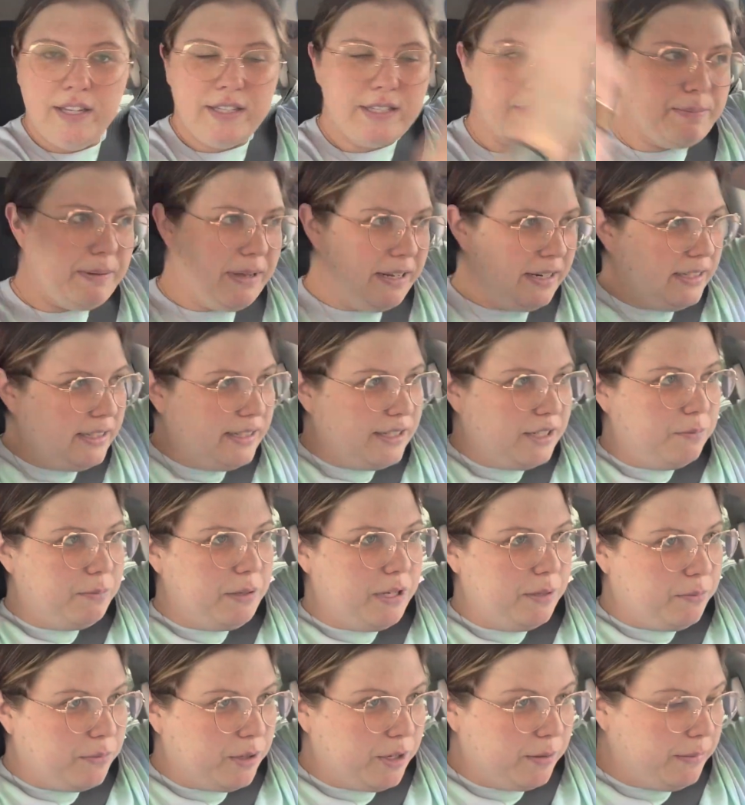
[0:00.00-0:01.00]
spent a little
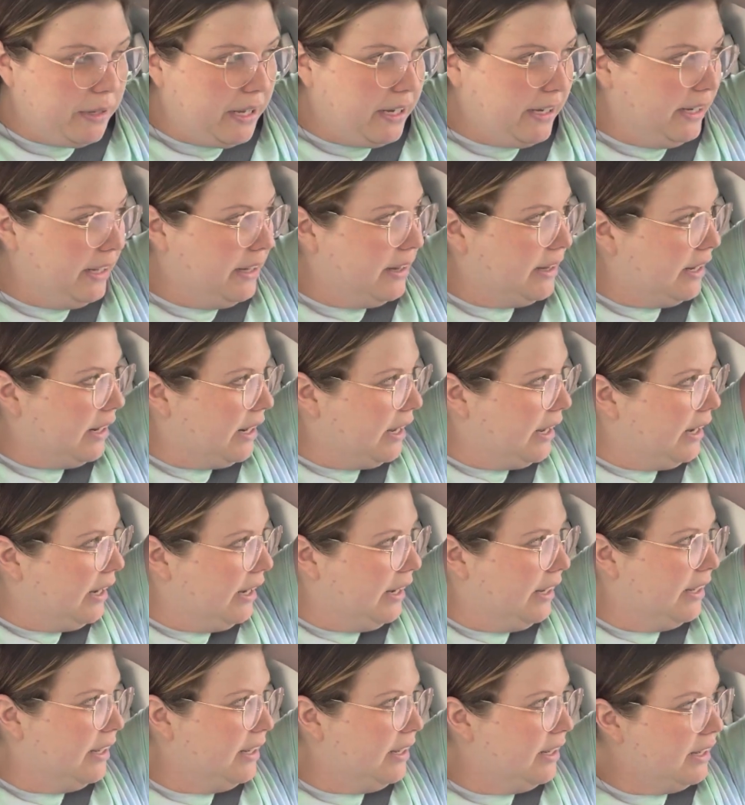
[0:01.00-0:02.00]
bit more money than
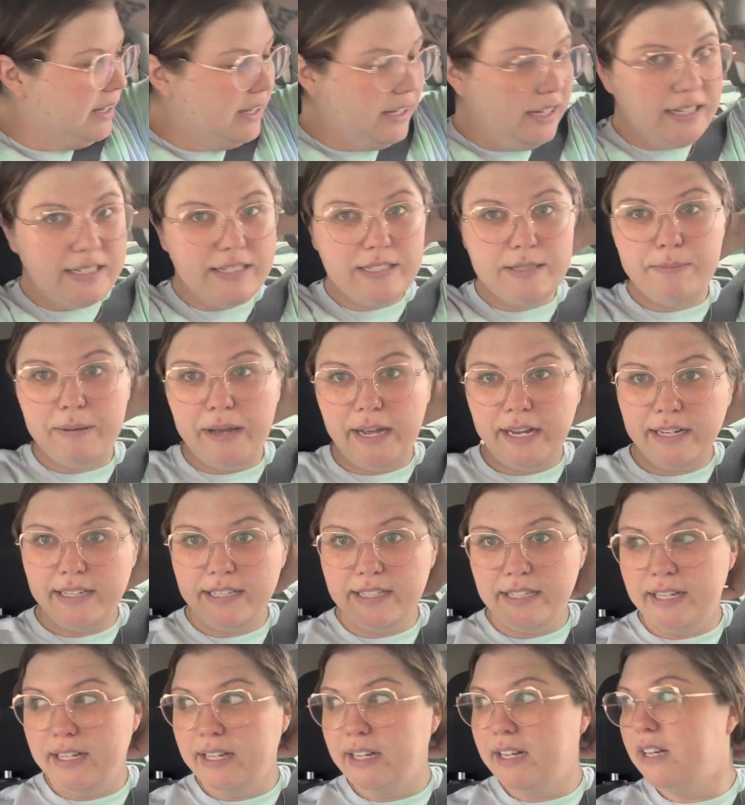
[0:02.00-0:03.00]
I
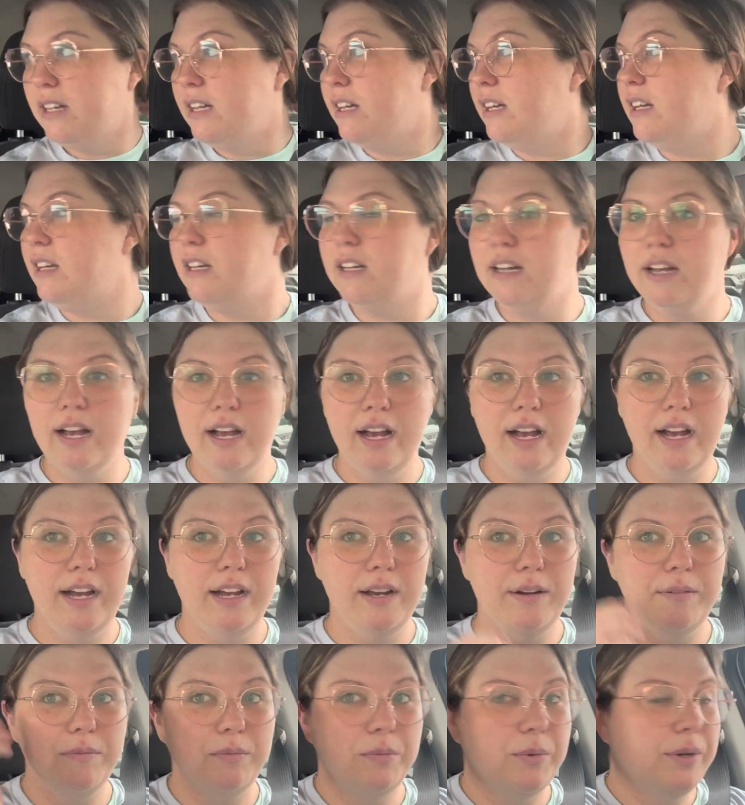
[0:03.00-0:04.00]
expected,
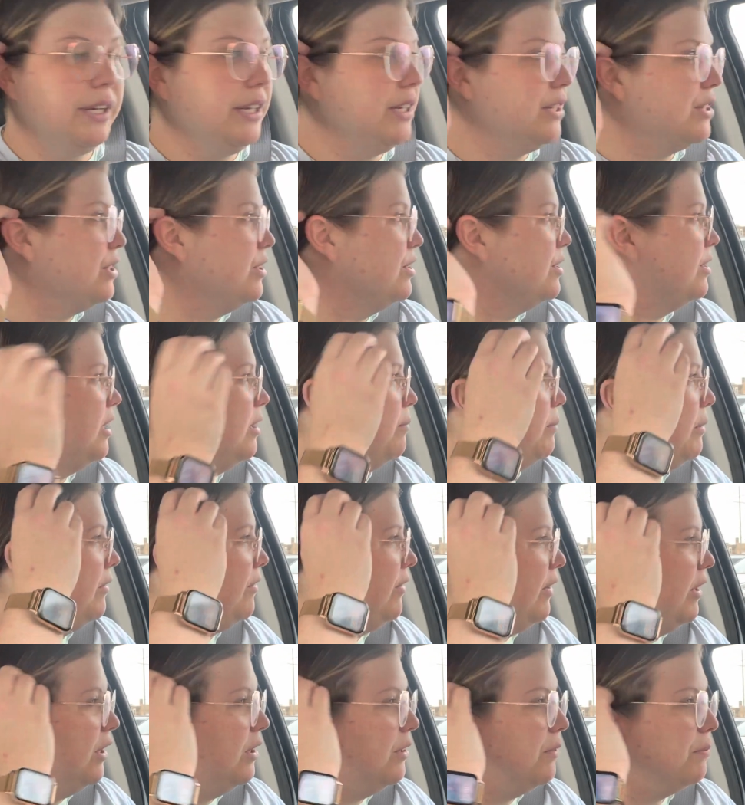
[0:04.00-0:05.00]
um, which is not my
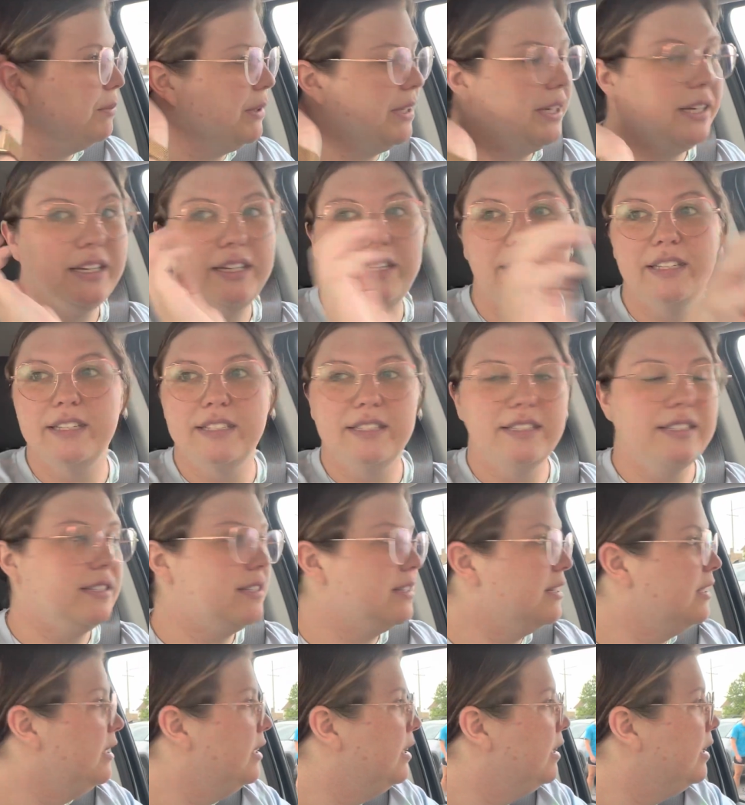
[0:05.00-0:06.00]
fault because
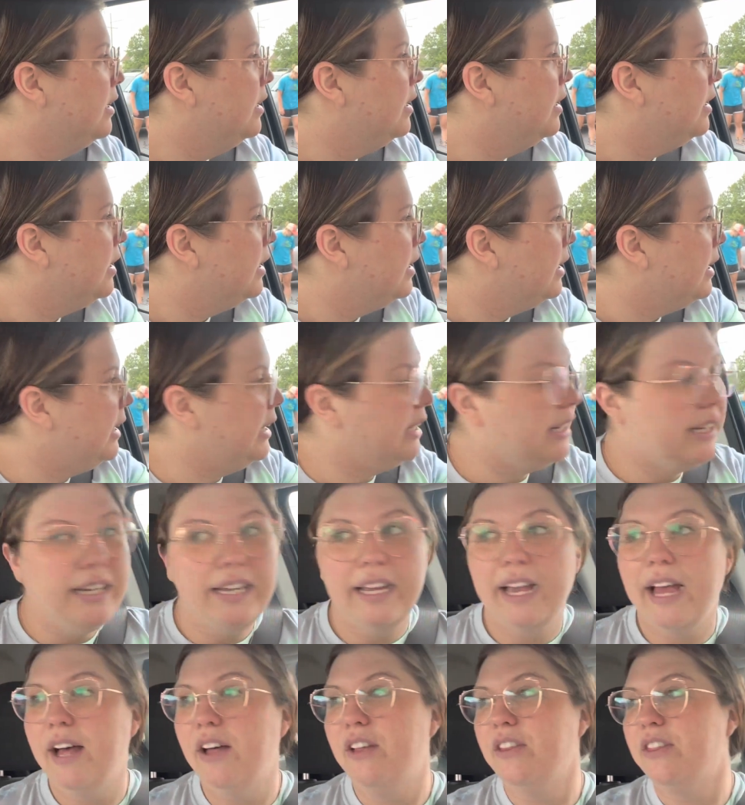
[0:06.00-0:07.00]
eating
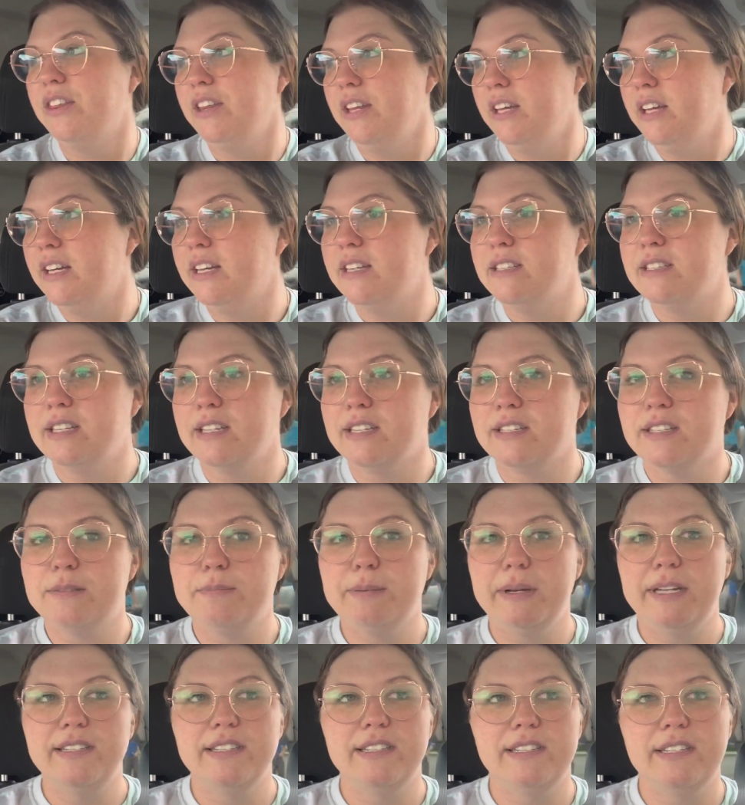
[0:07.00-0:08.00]
healthy is
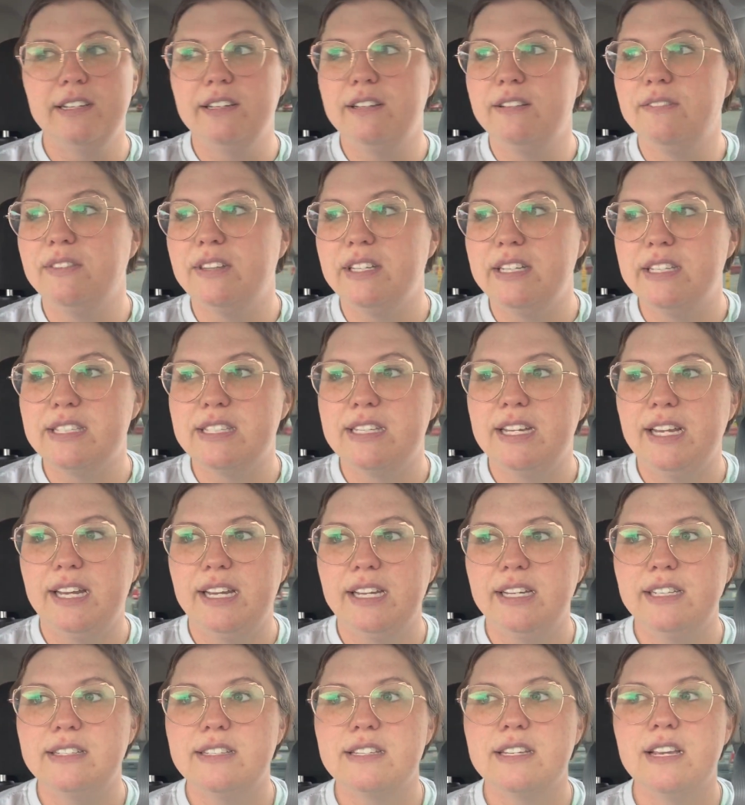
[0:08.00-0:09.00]
expensive these
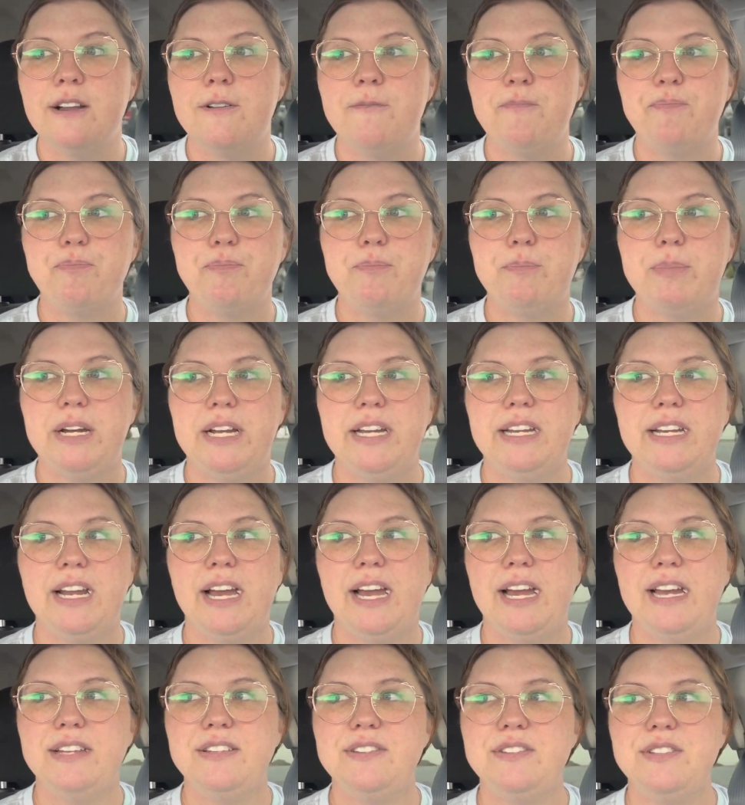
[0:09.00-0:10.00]
days. But
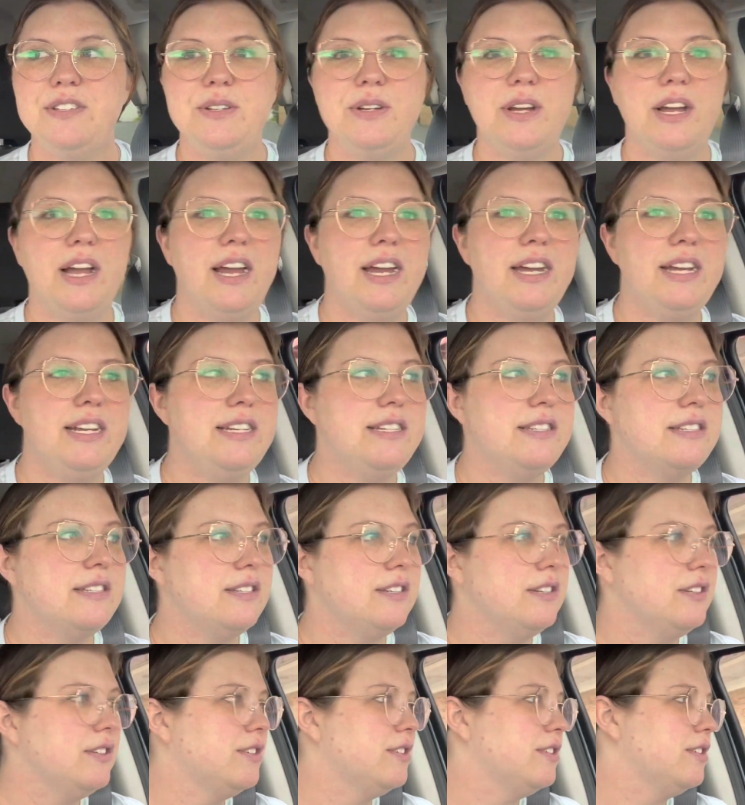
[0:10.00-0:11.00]
as you guys
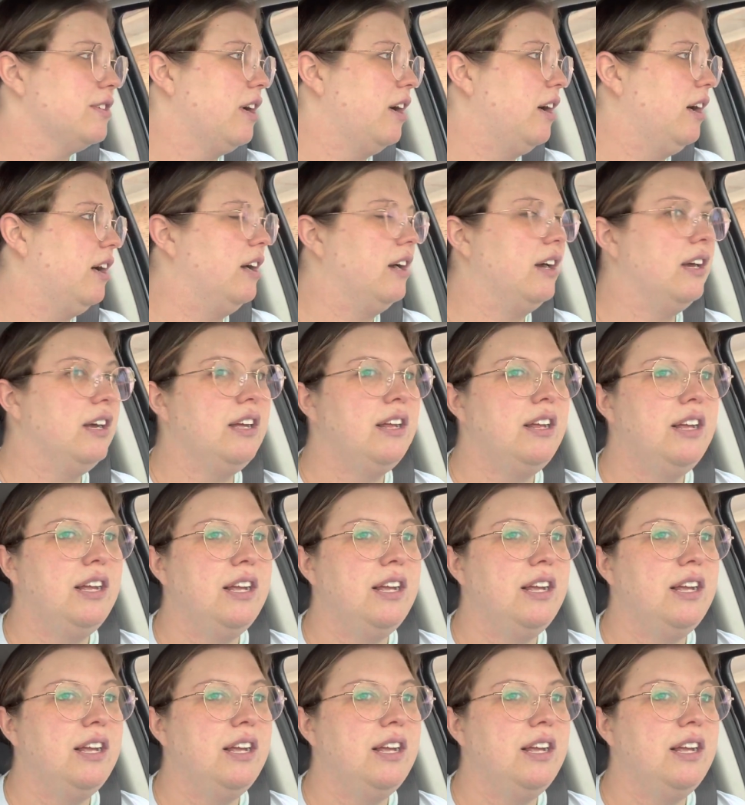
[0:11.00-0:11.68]
saw,